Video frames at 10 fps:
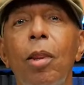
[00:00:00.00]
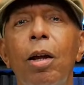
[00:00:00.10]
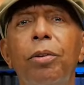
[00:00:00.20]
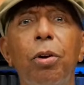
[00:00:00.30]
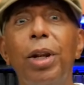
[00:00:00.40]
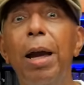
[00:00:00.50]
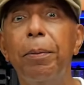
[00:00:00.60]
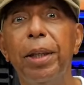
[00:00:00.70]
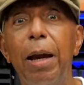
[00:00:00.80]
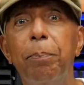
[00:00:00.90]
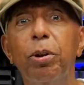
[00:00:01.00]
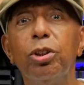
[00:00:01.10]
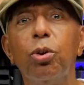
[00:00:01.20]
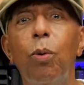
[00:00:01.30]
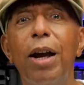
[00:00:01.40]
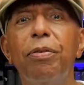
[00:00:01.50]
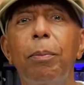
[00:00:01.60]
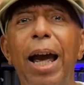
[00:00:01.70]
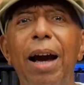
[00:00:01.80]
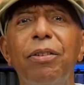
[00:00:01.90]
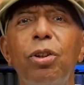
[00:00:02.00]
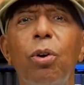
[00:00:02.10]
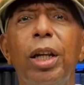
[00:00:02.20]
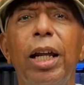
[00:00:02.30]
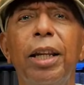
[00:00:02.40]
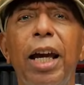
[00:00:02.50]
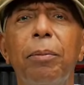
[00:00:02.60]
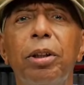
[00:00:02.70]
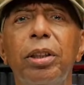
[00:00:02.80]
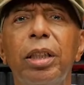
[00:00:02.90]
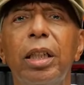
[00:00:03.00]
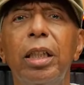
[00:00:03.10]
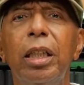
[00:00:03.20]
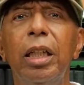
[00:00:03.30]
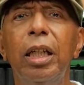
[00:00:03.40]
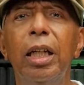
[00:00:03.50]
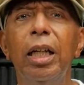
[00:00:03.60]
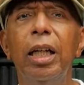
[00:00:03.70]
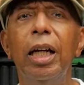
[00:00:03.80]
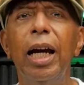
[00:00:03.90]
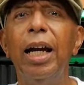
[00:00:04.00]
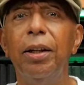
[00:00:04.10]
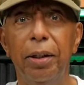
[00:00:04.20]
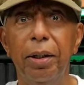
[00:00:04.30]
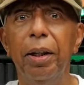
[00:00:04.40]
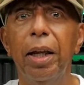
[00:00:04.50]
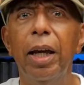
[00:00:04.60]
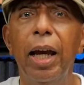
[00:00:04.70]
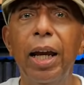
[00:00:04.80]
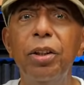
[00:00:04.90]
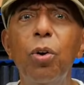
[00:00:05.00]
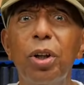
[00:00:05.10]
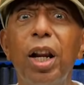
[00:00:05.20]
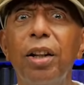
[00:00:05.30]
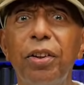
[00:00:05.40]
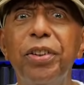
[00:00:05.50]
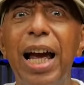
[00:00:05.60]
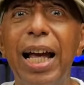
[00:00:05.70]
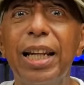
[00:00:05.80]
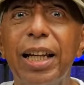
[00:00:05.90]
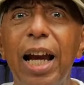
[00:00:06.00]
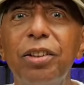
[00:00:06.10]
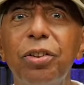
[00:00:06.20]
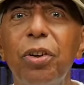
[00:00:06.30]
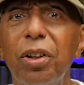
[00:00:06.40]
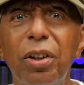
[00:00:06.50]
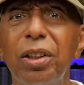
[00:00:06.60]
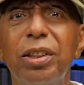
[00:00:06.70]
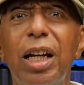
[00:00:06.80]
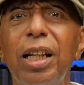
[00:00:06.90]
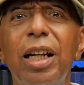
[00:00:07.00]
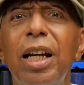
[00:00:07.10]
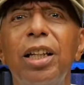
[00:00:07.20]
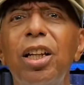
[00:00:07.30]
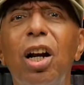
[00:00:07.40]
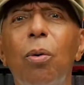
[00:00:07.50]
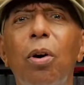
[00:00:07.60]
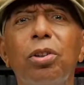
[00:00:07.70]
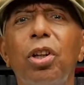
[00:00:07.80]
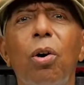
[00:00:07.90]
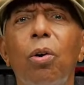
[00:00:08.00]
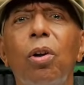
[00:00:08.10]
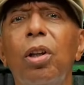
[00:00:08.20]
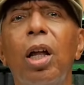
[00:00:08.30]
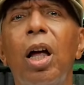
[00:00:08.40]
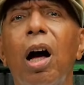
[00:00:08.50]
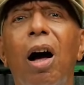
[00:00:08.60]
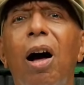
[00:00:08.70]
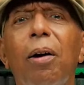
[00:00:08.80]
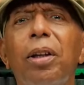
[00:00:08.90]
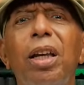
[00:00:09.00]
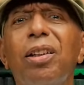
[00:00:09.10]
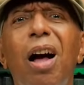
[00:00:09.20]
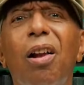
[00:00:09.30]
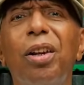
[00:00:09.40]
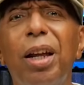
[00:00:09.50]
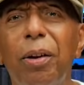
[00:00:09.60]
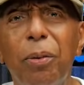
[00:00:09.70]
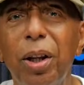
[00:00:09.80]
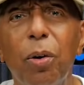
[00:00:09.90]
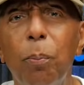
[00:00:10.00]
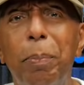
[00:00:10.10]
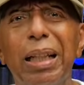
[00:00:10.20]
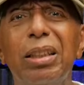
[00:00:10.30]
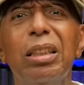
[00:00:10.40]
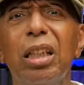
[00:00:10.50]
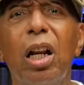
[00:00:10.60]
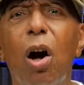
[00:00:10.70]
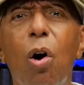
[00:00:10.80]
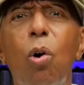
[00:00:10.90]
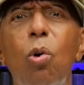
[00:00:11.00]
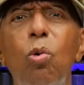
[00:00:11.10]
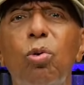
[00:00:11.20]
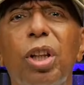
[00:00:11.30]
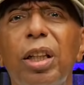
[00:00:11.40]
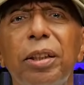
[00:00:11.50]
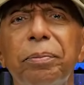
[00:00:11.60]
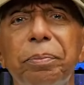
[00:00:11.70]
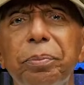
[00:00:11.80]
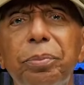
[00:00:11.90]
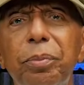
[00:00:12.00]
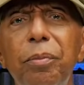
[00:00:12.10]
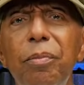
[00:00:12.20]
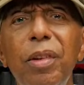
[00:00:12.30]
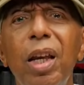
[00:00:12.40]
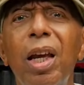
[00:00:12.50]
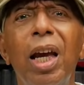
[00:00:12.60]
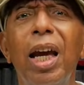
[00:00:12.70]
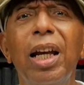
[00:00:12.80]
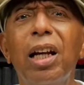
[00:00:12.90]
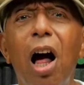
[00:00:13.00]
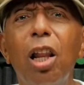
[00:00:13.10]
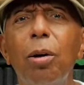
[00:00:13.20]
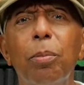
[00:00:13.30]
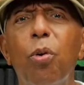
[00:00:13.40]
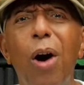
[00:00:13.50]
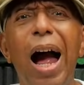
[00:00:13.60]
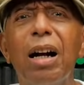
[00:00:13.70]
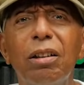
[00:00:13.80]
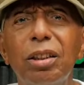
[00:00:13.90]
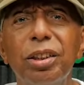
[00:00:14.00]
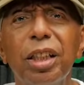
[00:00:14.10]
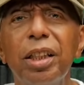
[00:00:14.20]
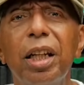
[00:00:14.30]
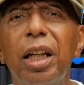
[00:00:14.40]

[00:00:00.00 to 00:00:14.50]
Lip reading: So they pushed away from having you in their neighborhood. And you can understand it, can't you? You don't want your kids calling them bitches and hoes and calling them crackles and